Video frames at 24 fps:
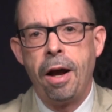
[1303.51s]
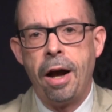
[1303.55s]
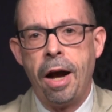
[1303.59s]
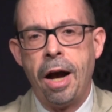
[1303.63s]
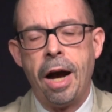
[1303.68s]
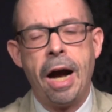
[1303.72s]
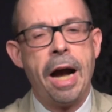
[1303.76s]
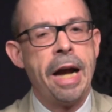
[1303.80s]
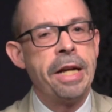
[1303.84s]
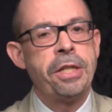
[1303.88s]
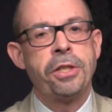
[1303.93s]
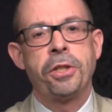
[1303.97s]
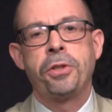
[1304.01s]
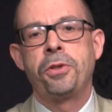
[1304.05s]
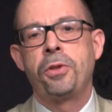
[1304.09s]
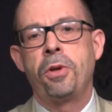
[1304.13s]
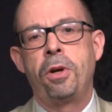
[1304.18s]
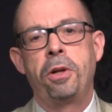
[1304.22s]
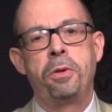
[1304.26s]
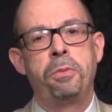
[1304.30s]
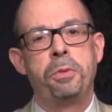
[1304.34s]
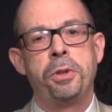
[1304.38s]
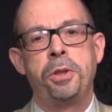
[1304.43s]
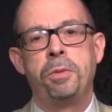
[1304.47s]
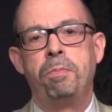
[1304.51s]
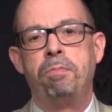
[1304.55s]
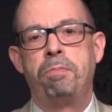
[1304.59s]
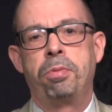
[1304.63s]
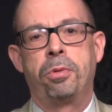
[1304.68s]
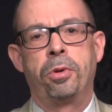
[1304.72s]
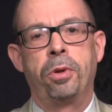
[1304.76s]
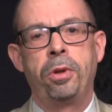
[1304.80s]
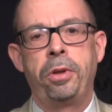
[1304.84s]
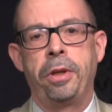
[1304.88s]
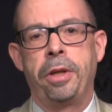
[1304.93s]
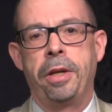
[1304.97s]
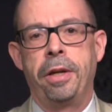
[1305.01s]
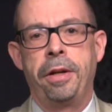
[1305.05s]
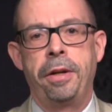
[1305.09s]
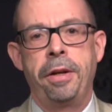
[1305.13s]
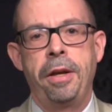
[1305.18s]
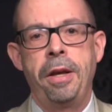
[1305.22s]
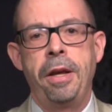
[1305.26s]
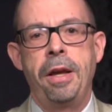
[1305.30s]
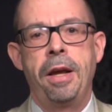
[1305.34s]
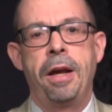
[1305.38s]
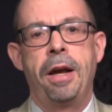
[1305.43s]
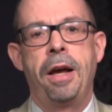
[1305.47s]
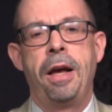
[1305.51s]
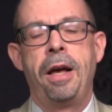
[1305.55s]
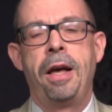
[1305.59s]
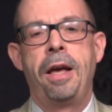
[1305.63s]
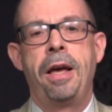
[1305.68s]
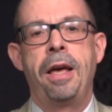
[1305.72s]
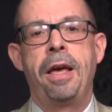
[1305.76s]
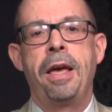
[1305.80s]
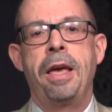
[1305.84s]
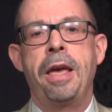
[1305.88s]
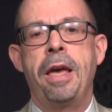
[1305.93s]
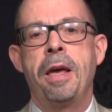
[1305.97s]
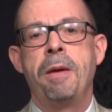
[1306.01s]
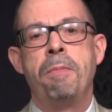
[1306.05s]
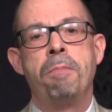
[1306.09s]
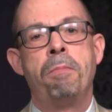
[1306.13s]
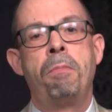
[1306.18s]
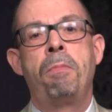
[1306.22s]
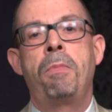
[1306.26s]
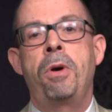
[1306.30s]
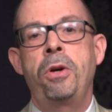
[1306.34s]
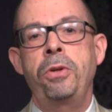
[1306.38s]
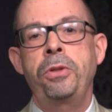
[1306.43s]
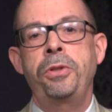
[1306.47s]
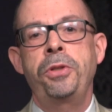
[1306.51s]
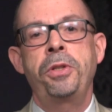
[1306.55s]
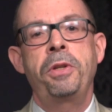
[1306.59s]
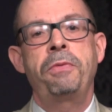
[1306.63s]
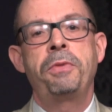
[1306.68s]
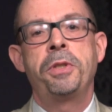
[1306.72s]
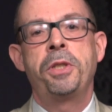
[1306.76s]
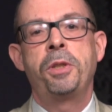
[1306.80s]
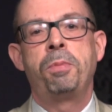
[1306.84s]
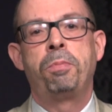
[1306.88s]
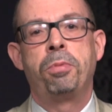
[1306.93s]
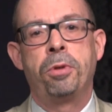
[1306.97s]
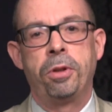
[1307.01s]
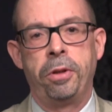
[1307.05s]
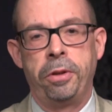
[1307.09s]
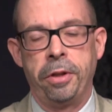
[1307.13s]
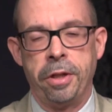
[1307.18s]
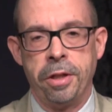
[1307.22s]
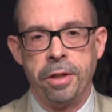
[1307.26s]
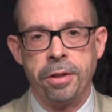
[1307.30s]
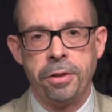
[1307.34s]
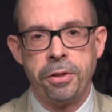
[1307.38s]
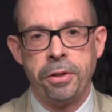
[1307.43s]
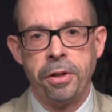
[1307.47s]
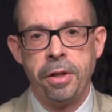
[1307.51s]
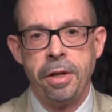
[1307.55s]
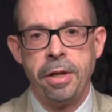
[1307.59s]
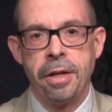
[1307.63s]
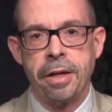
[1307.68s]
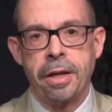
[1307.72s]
I just thought it was brilliant. And most of its brilliance